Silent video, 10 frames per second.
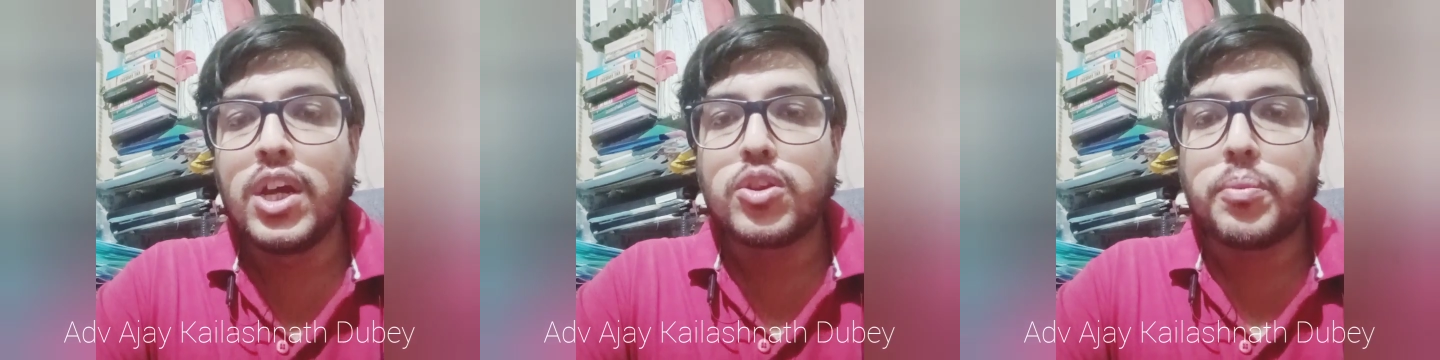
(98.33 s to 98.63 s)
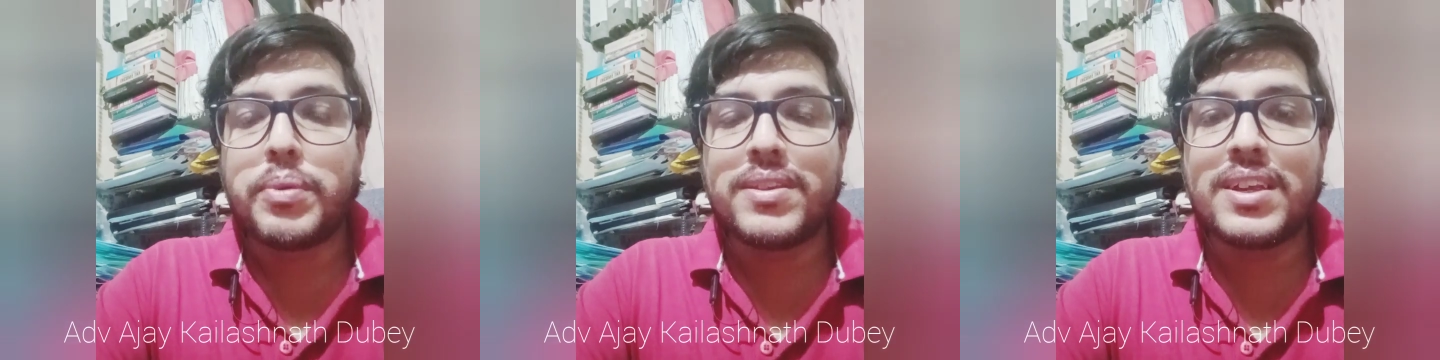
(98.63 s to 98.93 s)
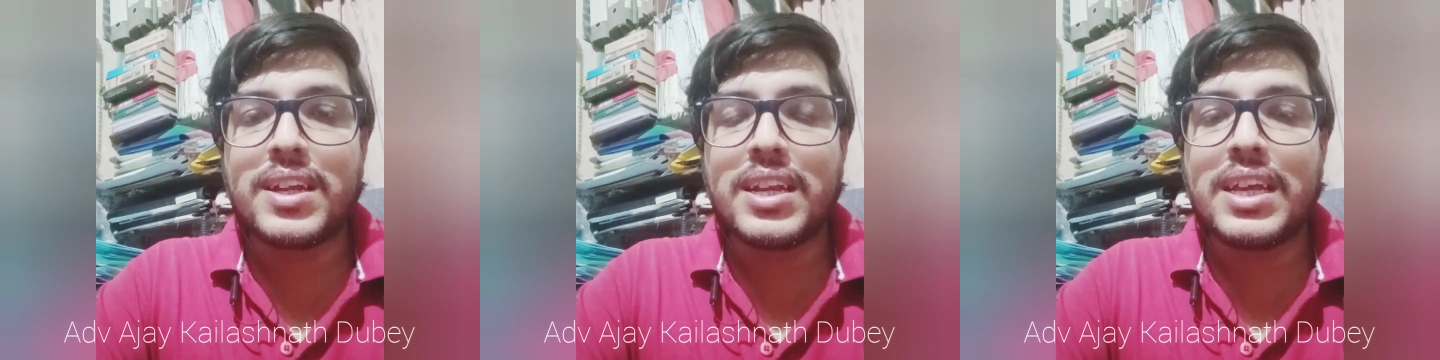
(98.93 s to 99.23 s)
So
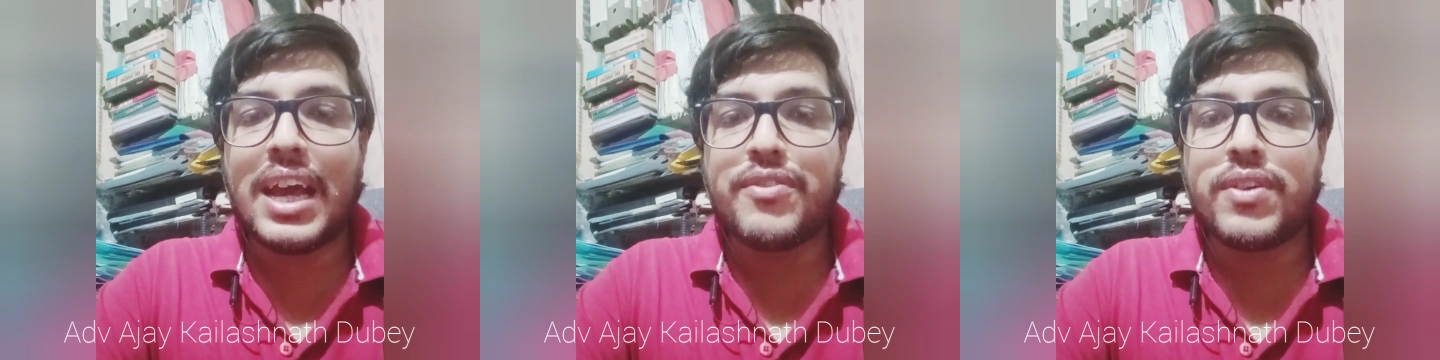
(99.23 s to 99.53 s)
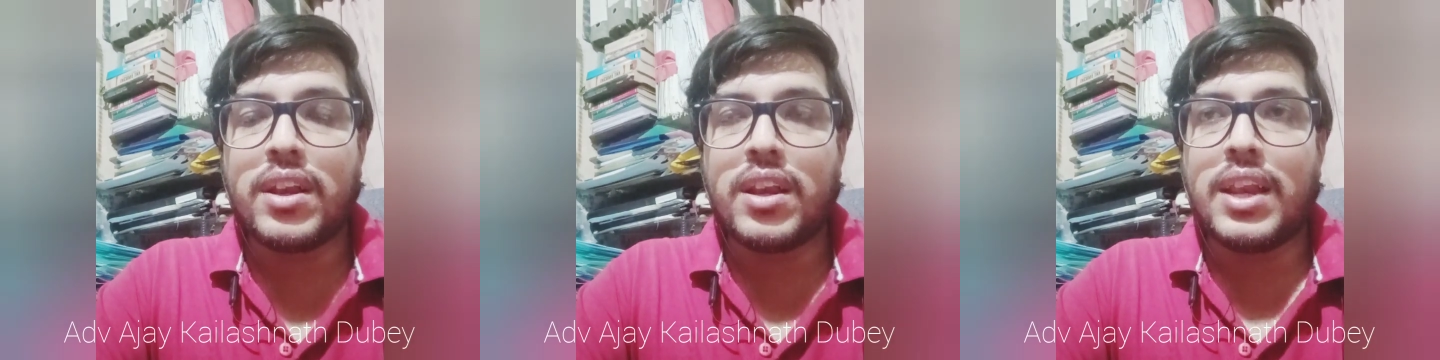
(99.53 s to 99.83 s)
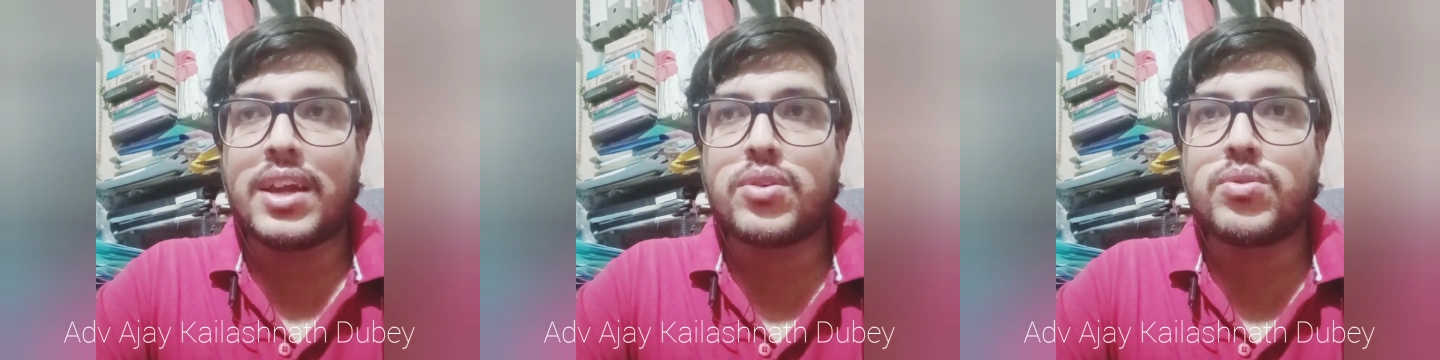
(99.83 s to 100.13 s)
basically I will
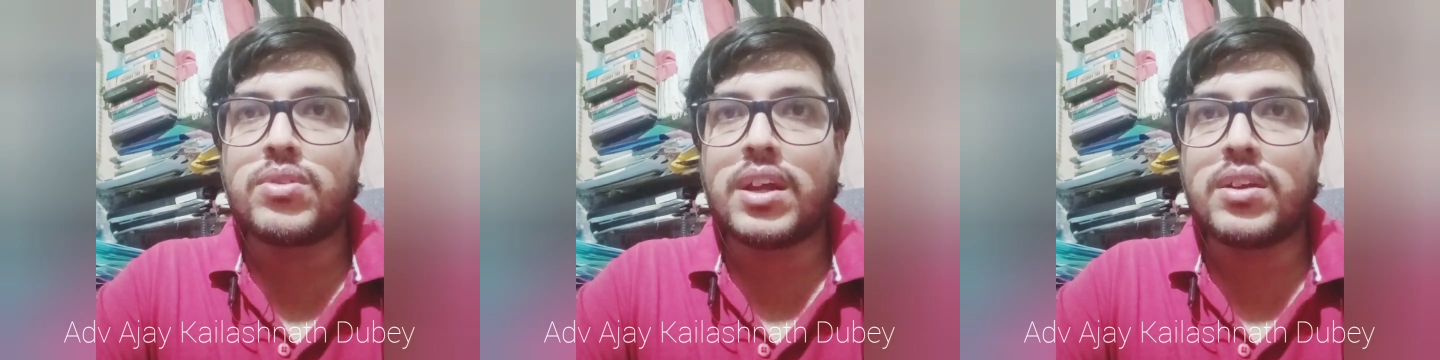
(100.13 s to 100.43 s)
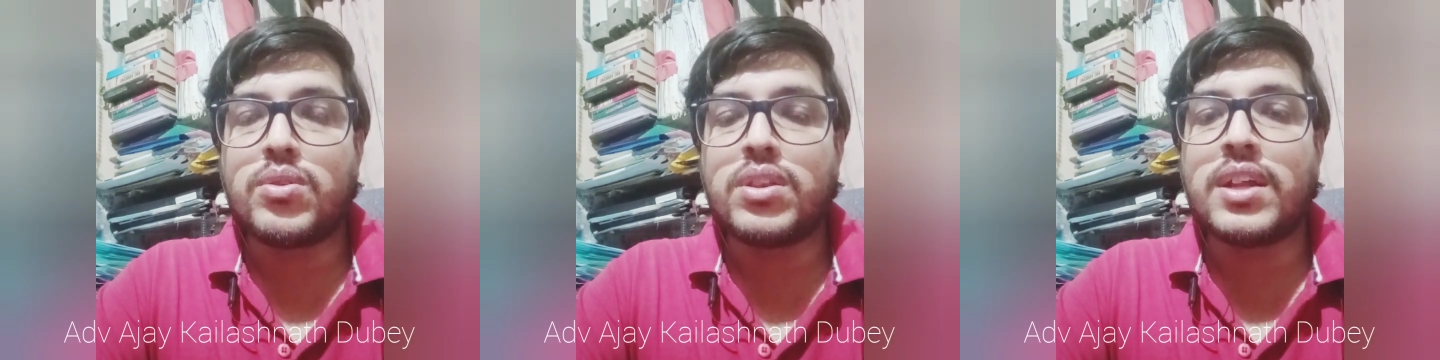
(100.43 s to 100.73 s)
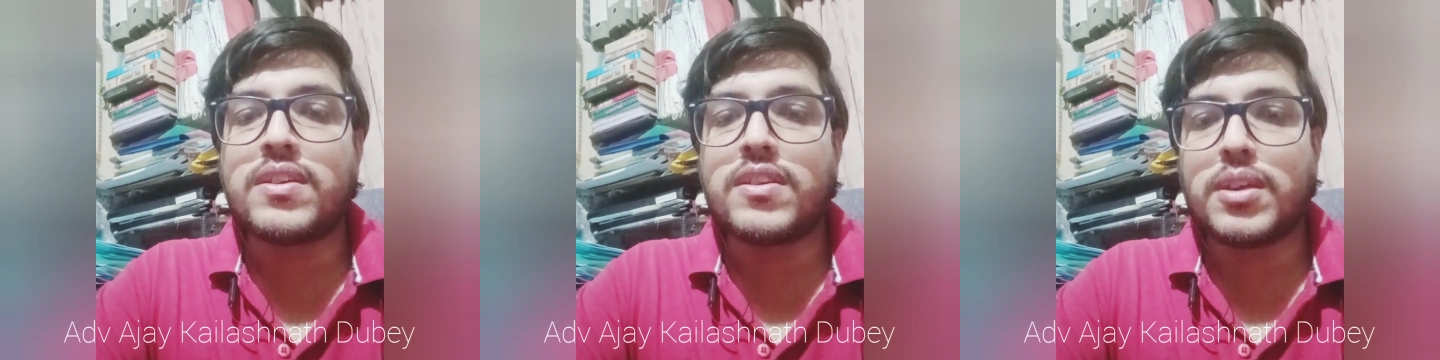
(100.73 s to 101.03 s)
like to tell you there
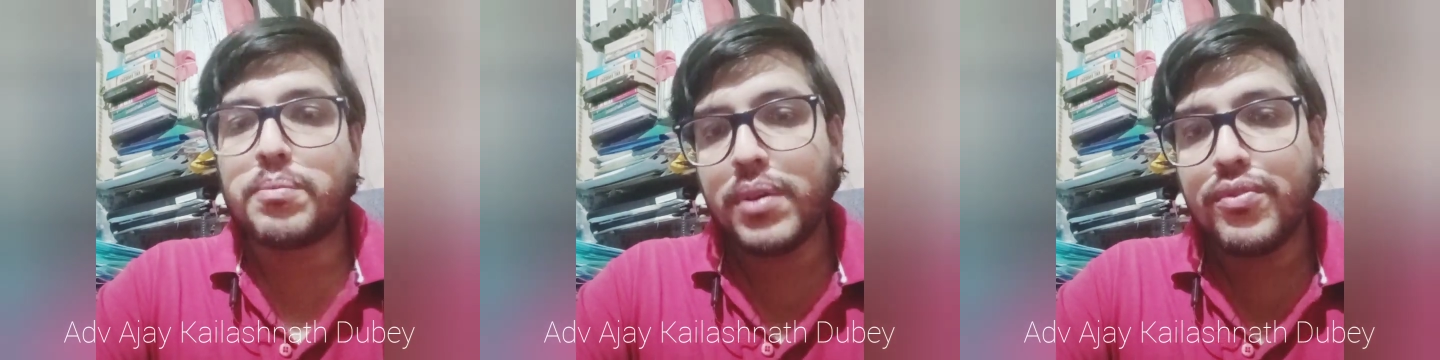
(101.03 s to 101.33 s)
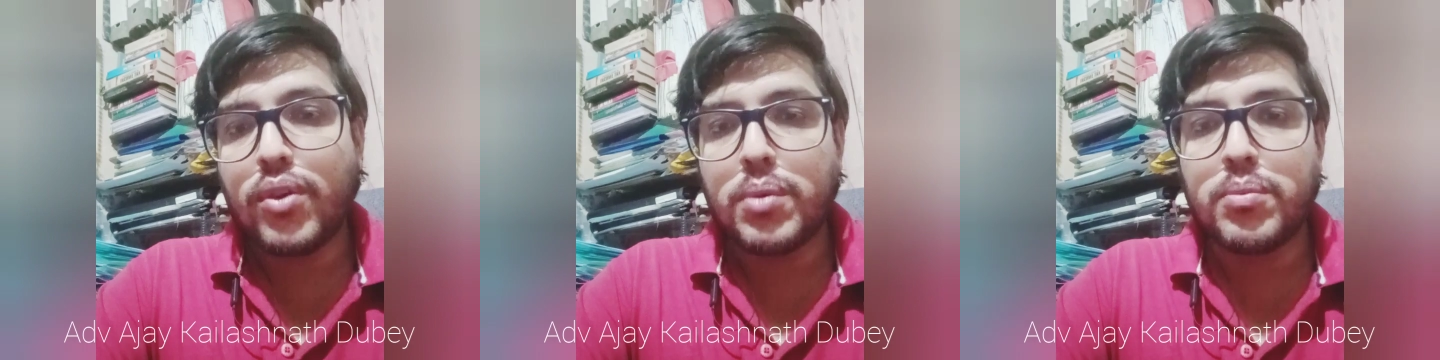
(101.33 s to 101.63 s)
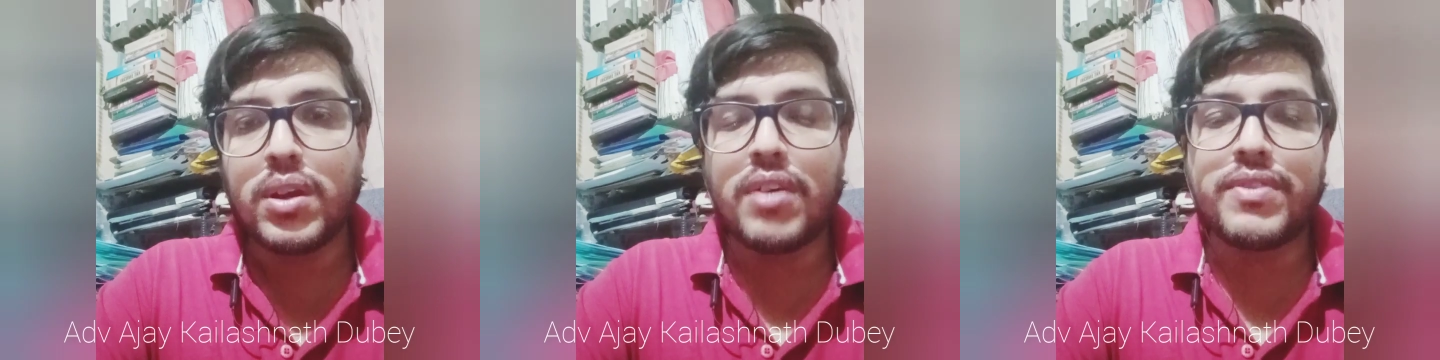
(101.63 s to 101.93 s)
is a simple
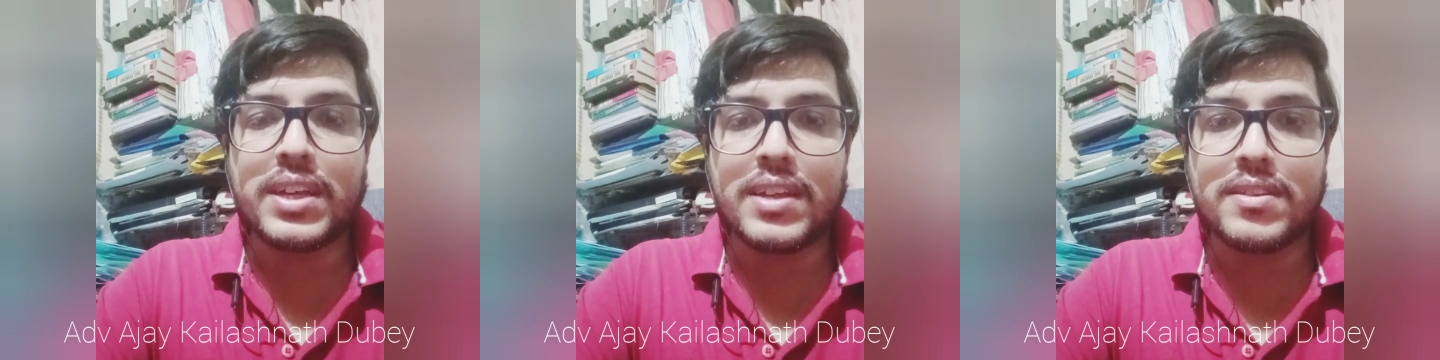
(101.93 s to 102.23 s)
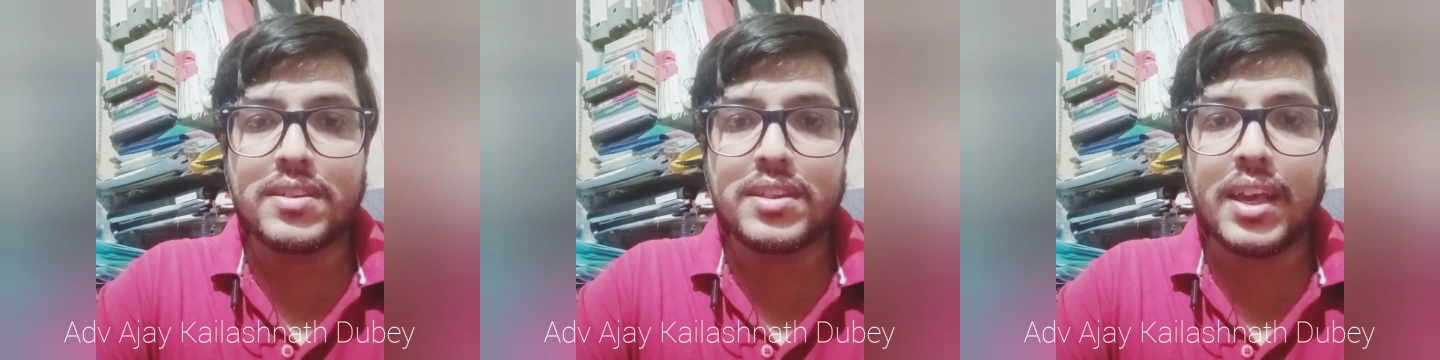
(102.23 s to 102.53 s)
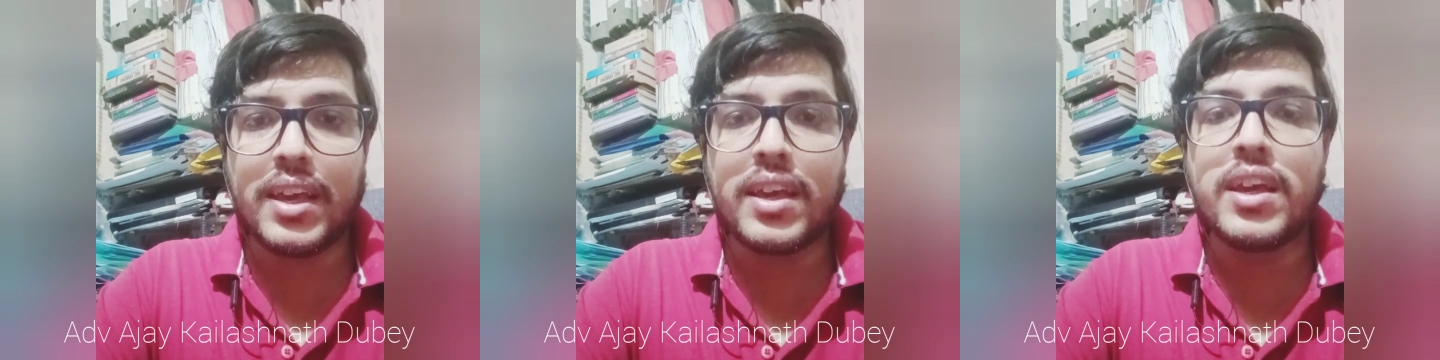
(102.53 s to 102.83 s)
formula. We can
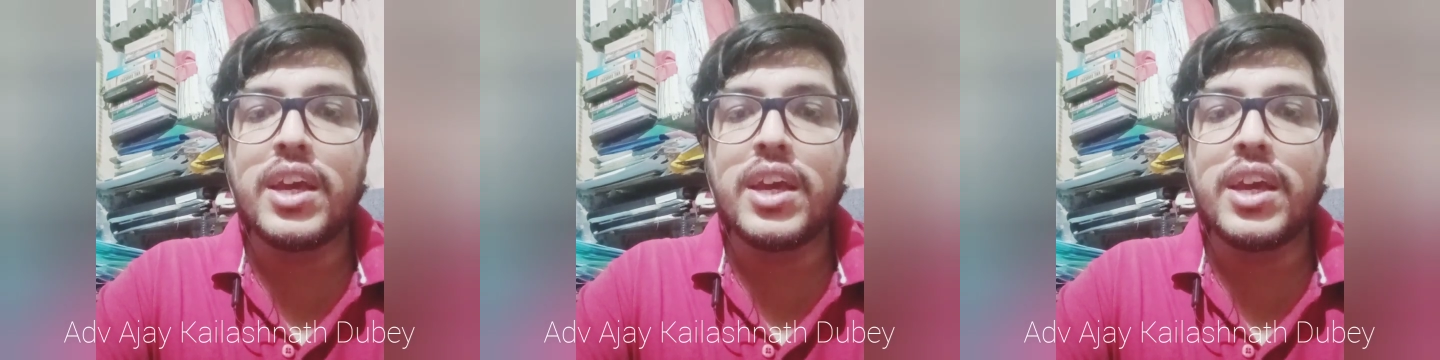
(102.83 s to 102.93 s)
say